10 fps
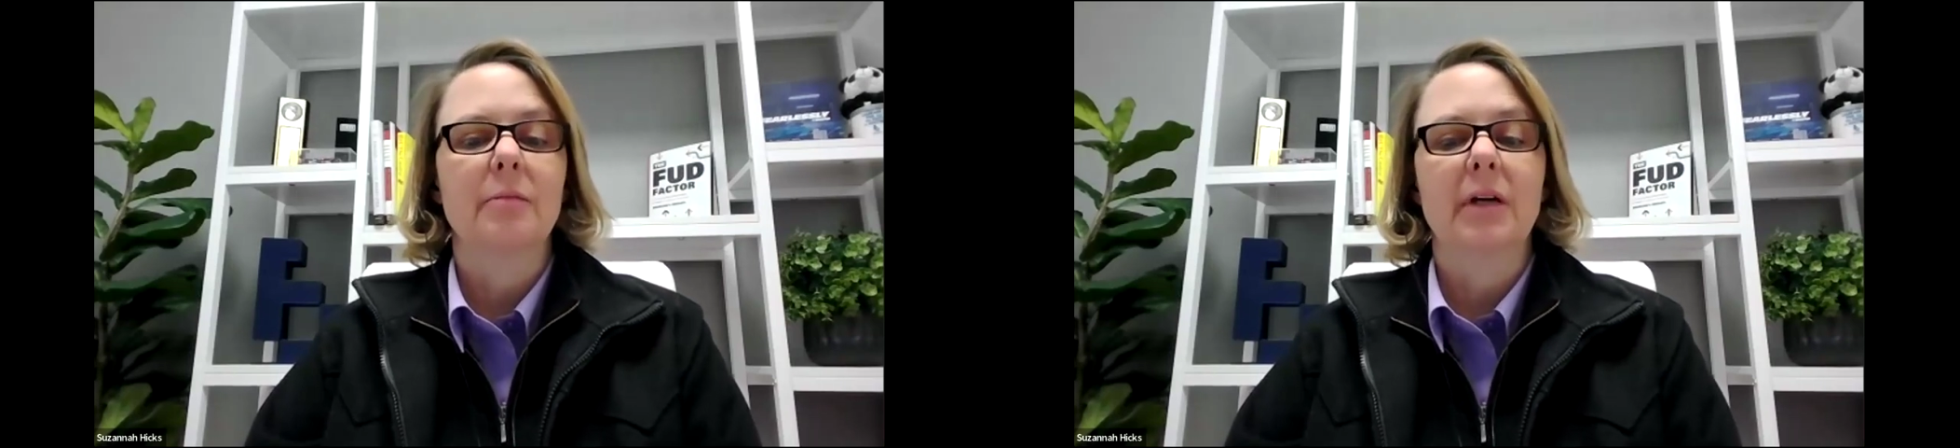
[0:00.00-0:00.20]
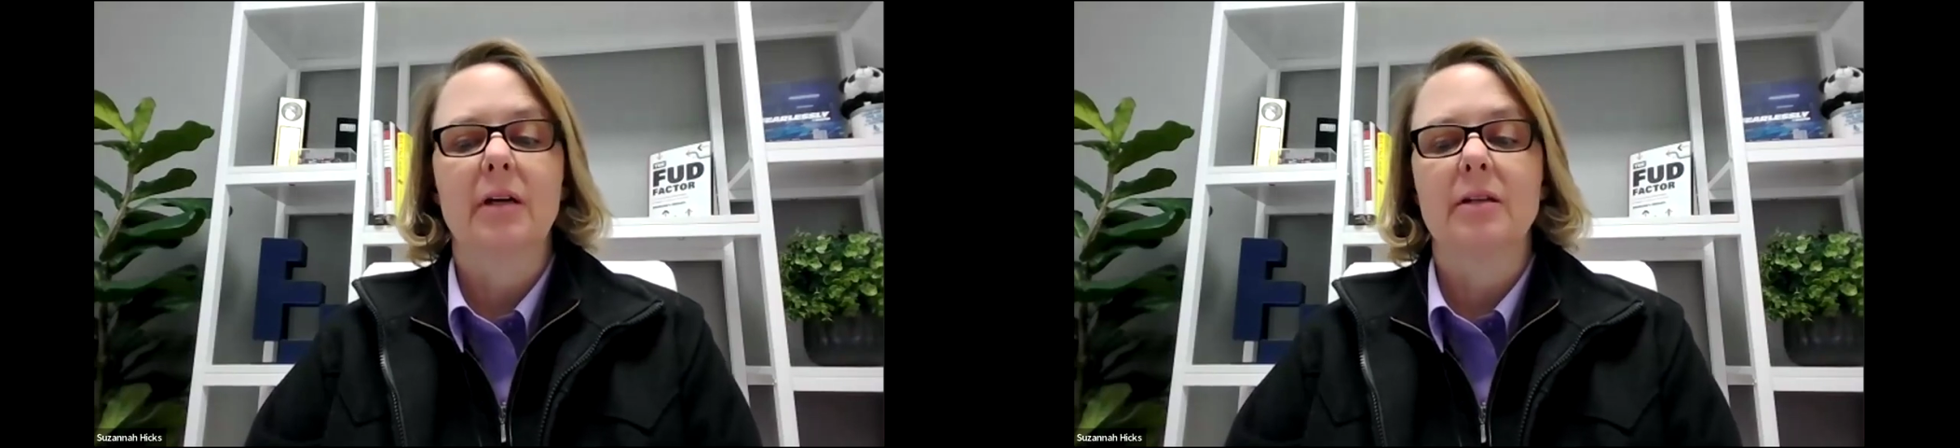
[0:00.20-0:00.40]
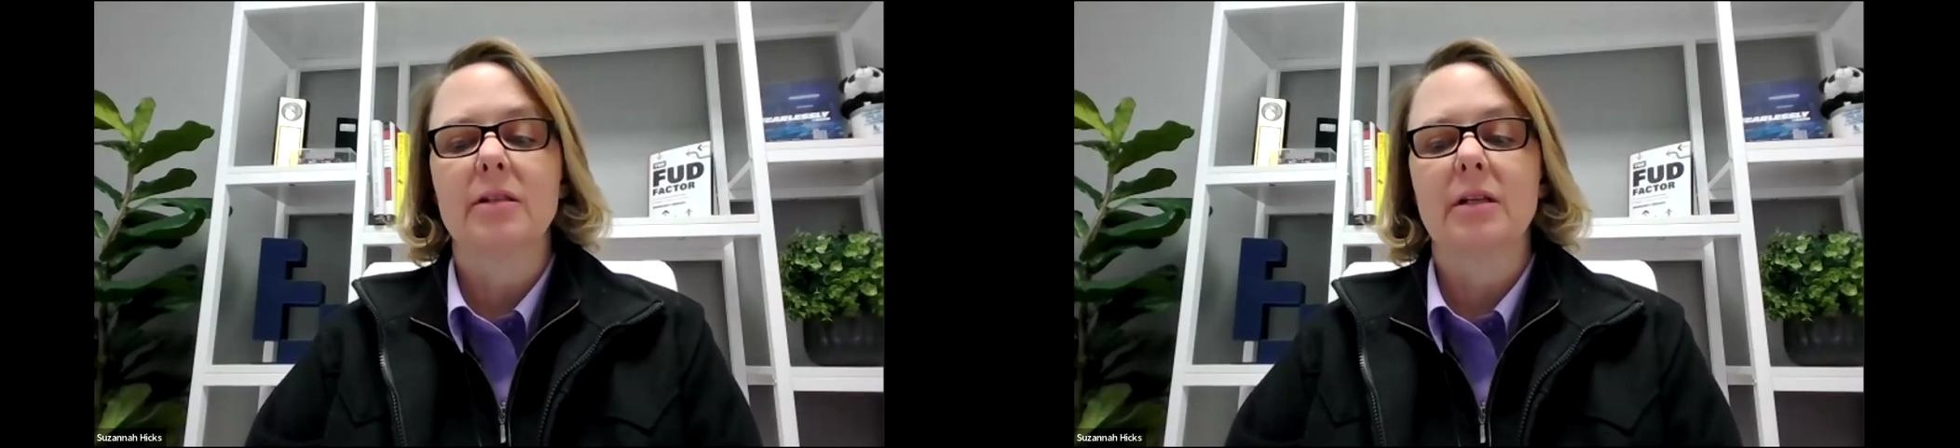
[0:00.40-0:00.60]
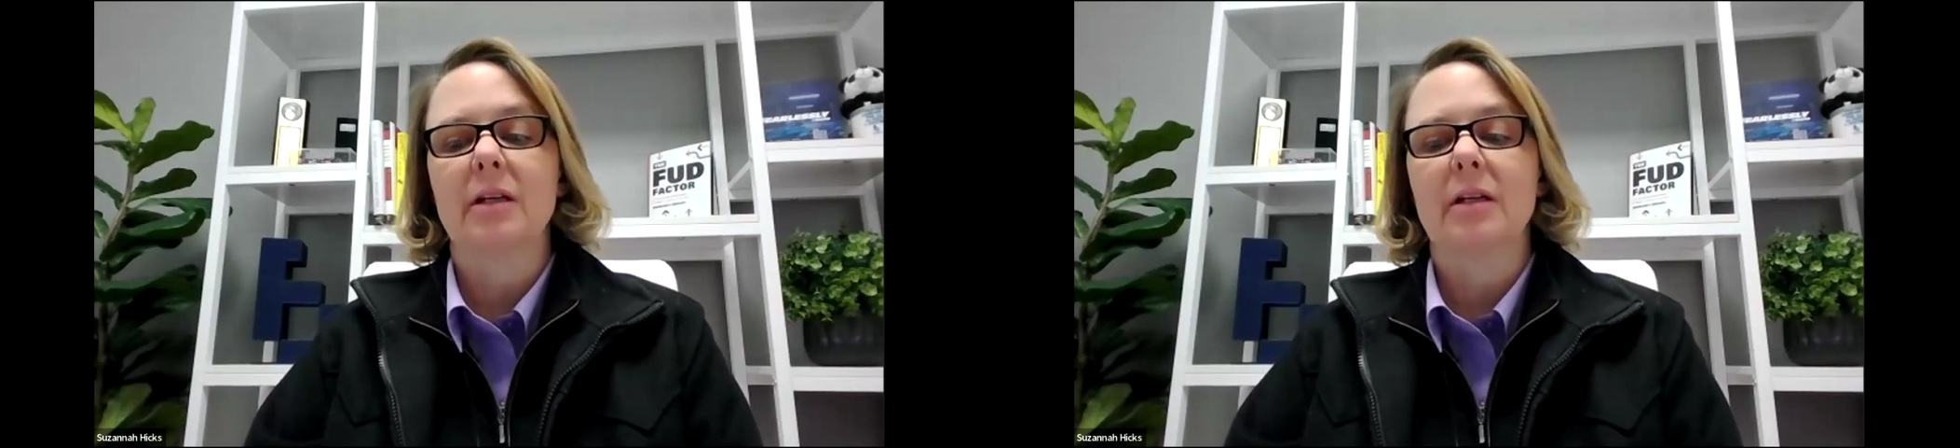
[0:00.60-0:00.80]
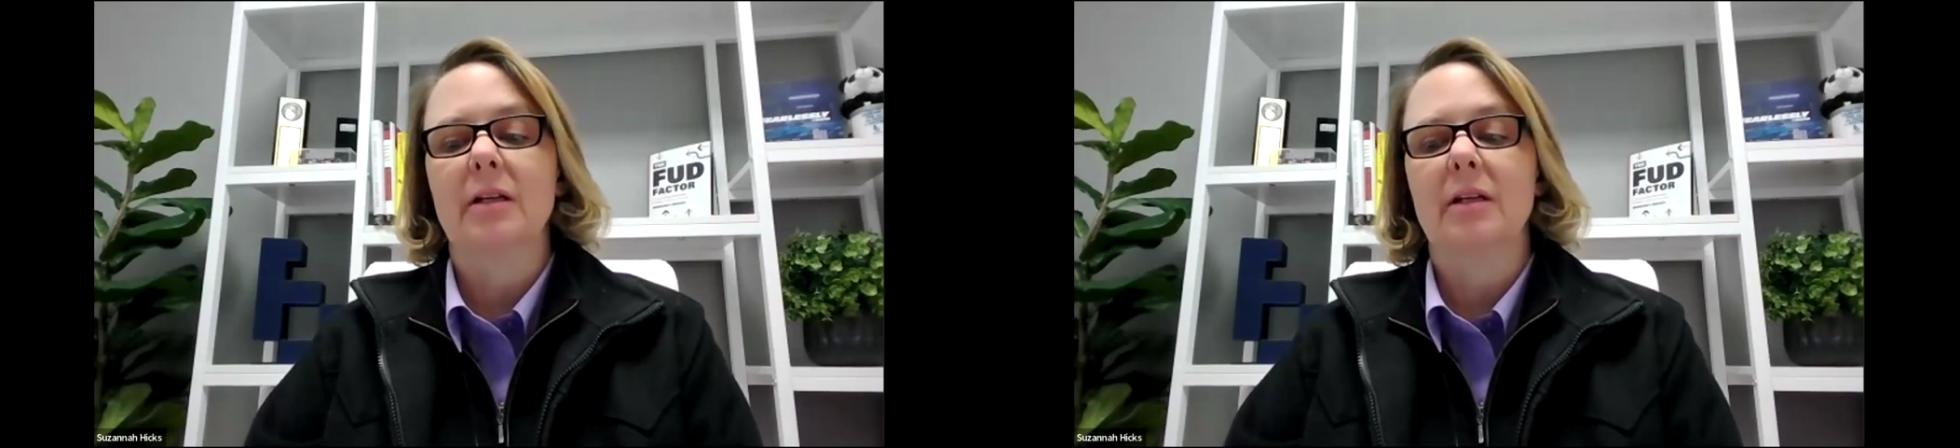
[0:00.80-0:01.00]
because
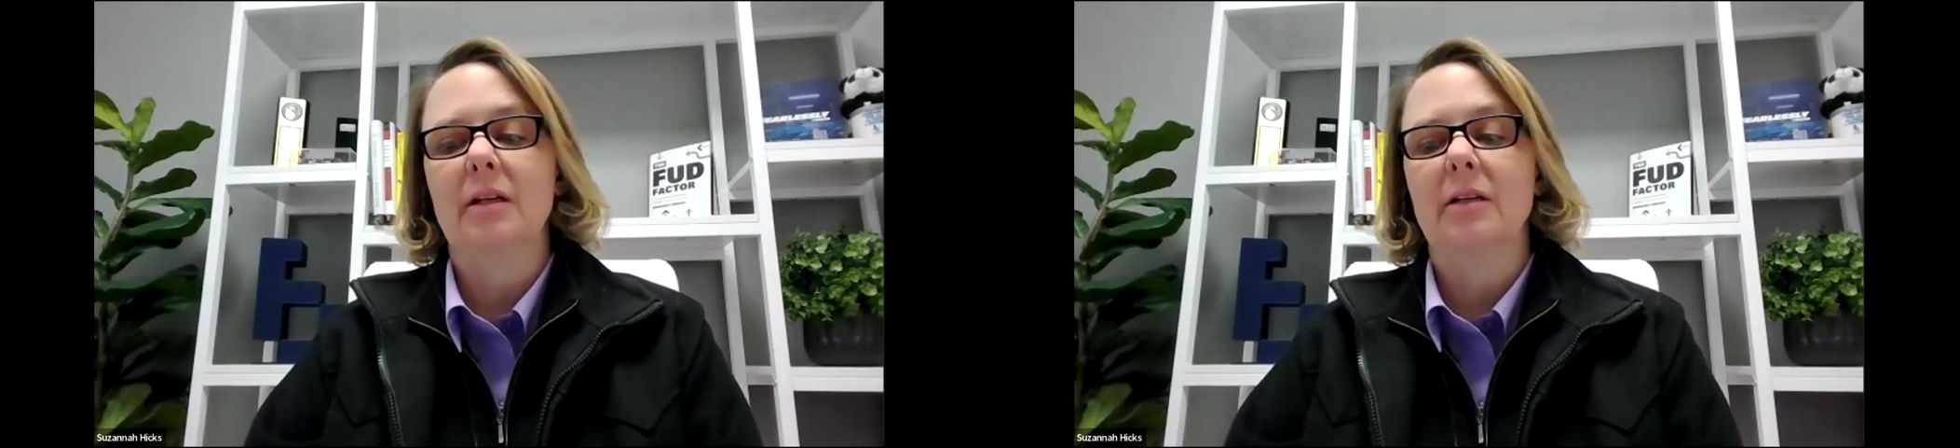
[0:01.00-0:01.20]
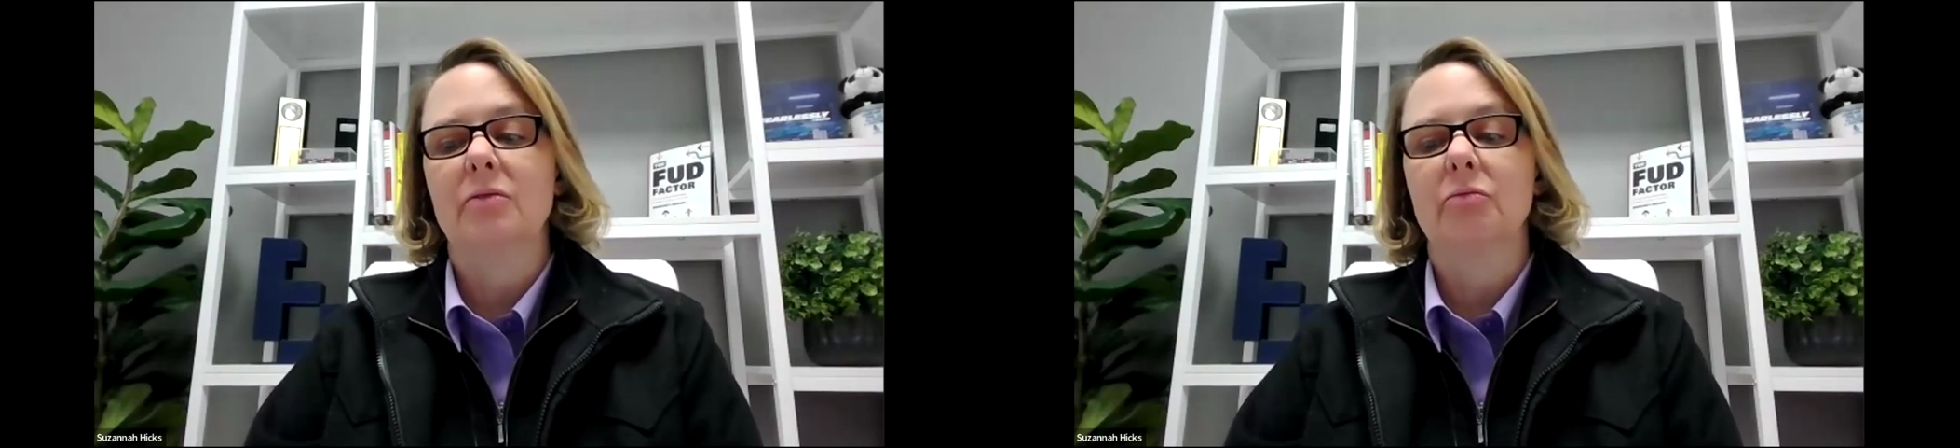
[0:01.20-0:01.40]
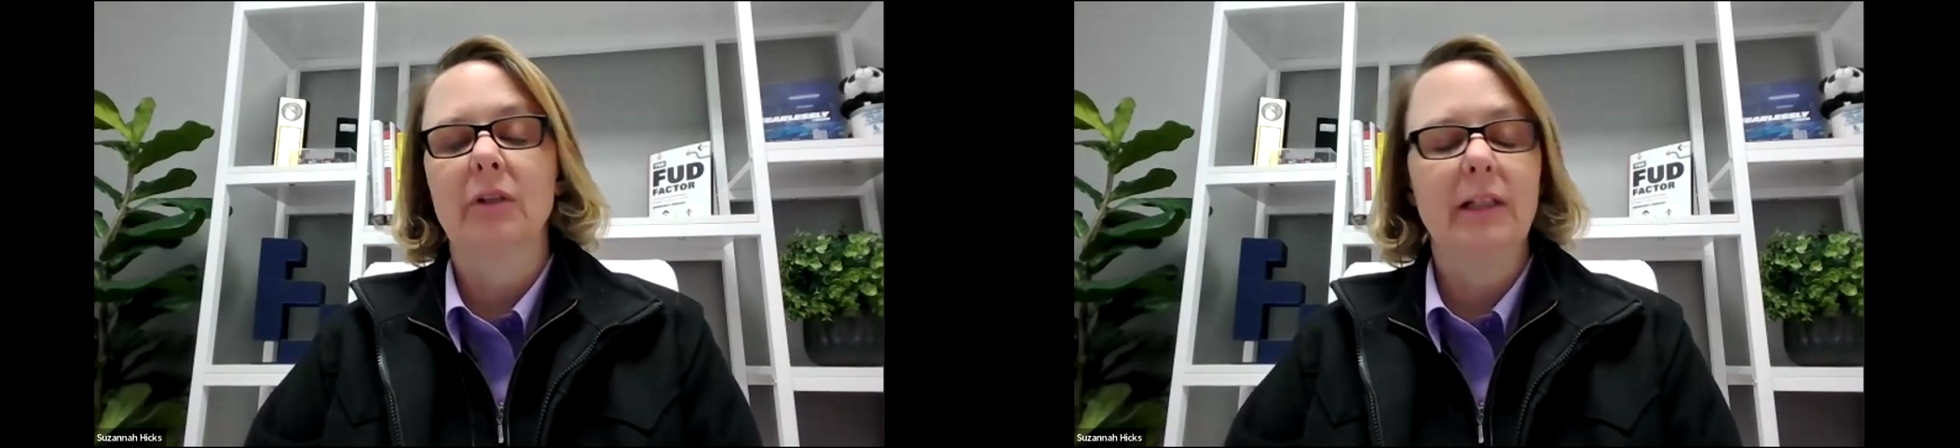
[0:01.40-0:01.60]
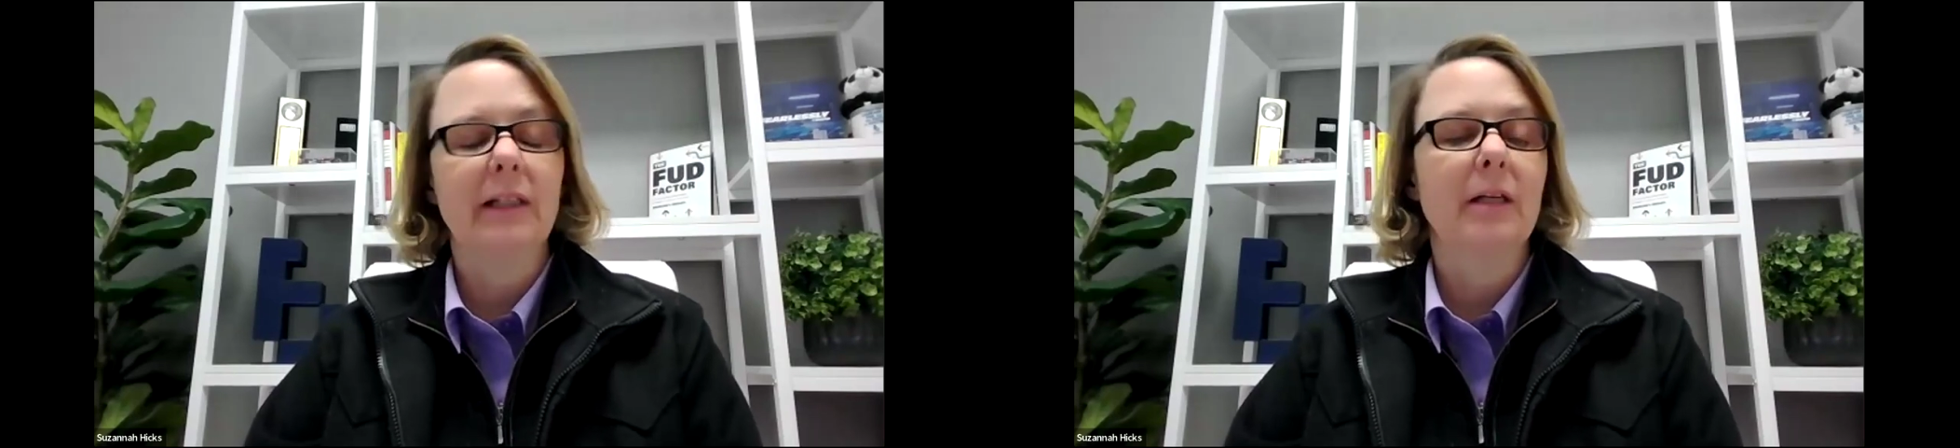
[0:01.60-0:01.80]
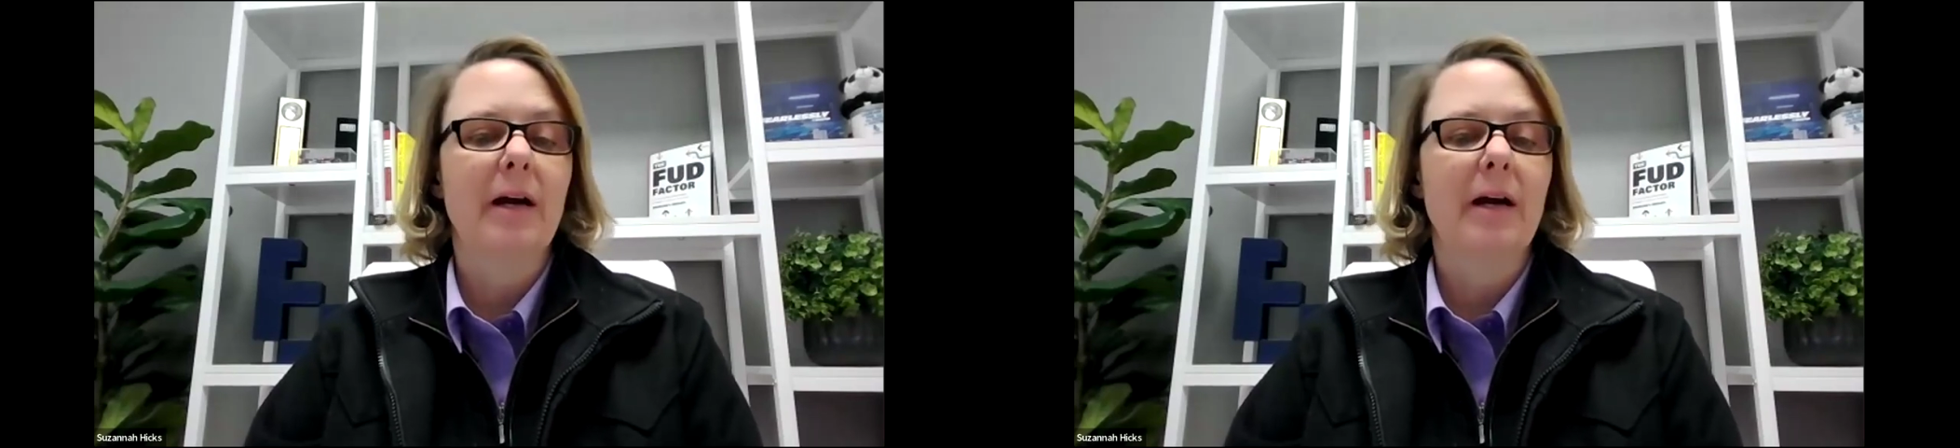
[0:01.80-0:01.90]
it's really